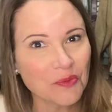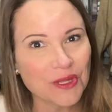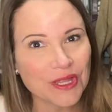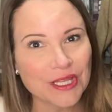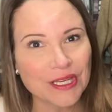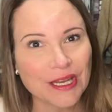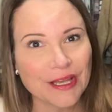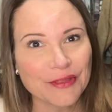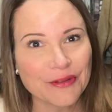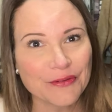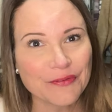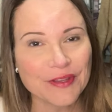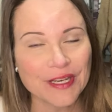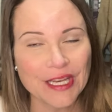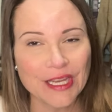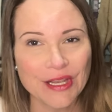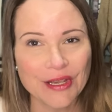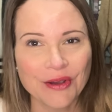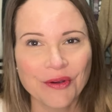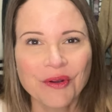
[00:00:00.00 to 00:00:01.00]
with another
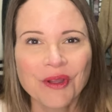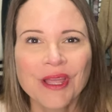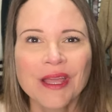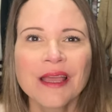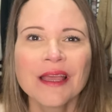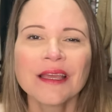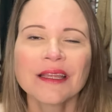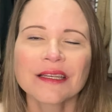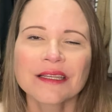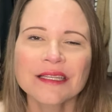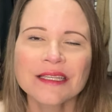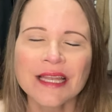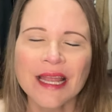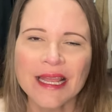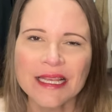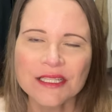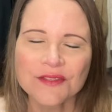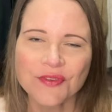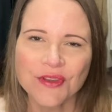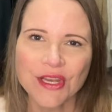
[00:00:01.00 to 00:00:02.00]
video.
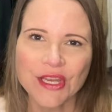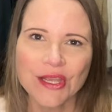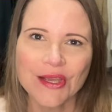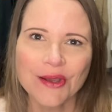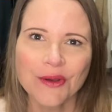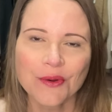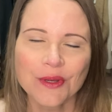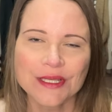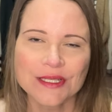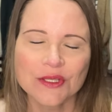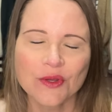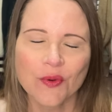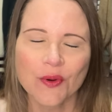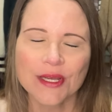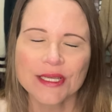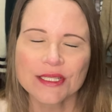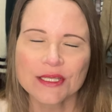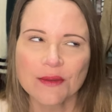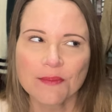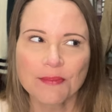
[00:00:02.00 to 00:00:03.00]
Today's video is
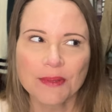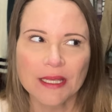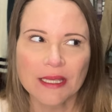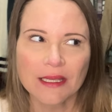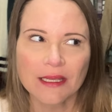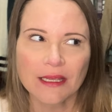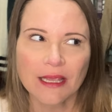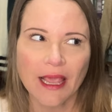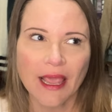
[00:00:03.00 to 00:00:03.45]
going to be